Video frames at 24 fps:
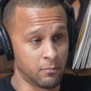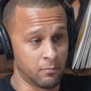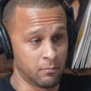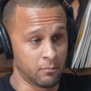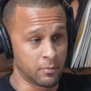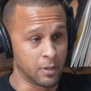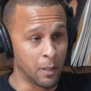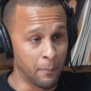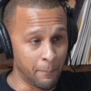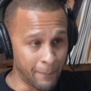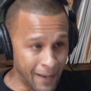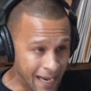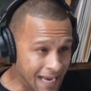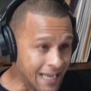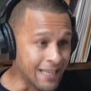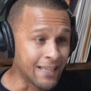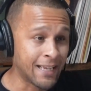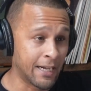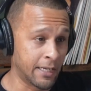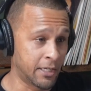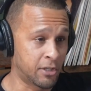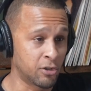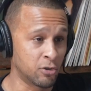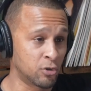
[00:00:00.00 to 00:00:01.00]
the main
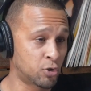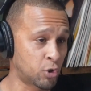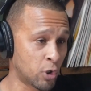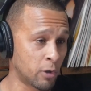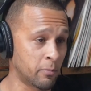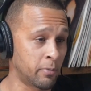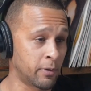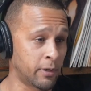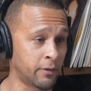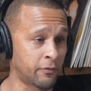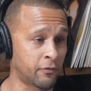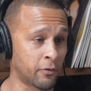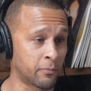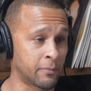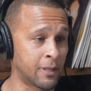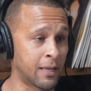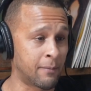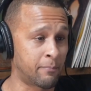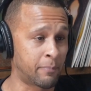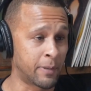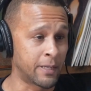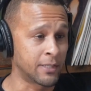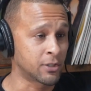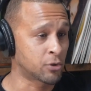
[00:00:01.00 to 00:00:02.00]
guy contributing from
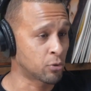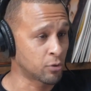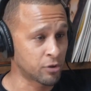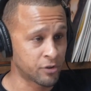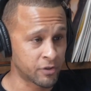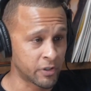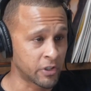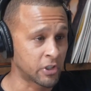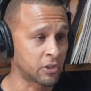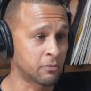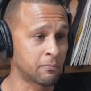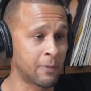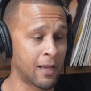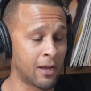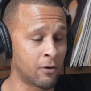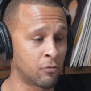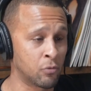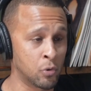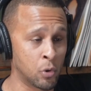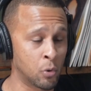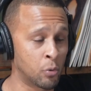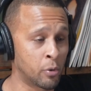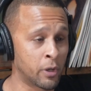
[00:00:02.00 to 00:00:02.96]
that bench or six-man role,